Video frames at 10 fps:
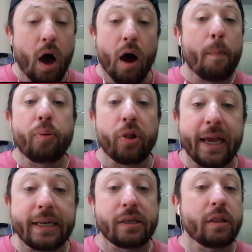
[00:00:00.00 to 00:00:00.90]
a
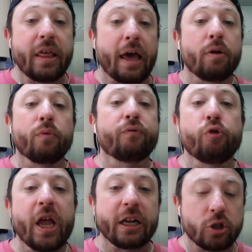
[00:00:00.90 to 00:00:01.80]
place that
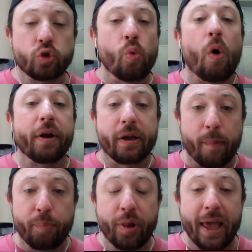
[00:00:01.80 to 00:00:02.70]
free agents want to come
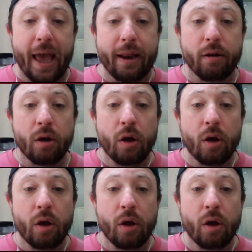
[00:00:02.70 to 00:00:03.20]
play at